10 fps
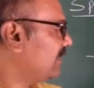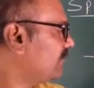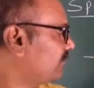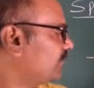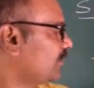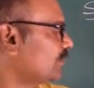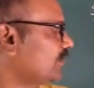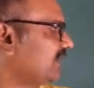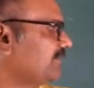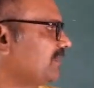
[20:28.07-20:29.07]
This
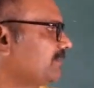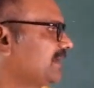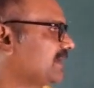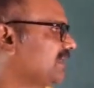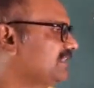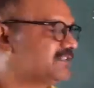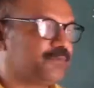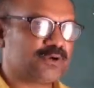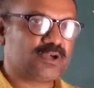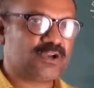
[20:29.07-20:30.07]

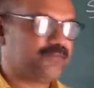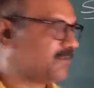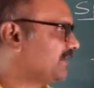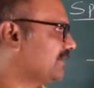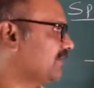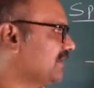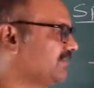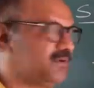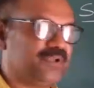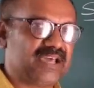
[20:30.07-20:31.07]

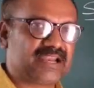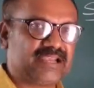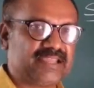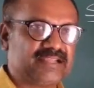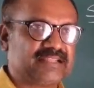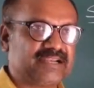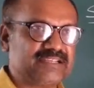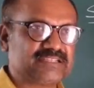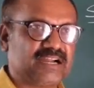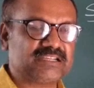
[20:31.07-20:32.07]
photographic plate, on this
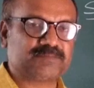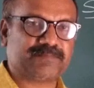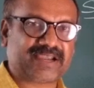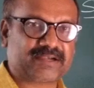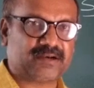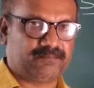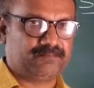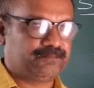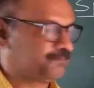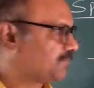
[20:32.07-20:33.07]
photographic plate, whatever we
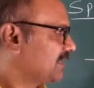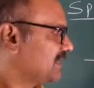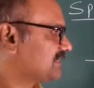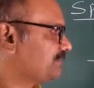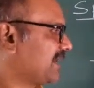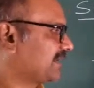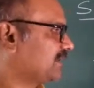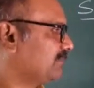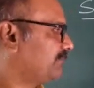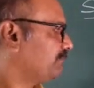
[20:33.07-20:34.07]
are getting, that is
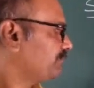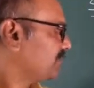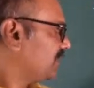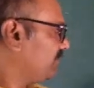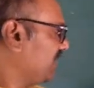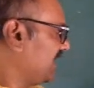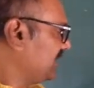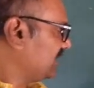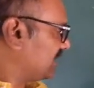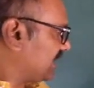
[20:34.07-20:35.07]
called spectrum.
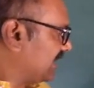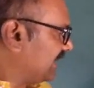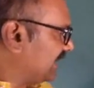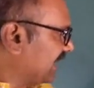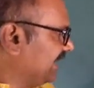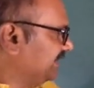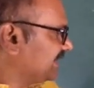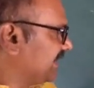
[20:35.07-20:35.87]
Spectrum.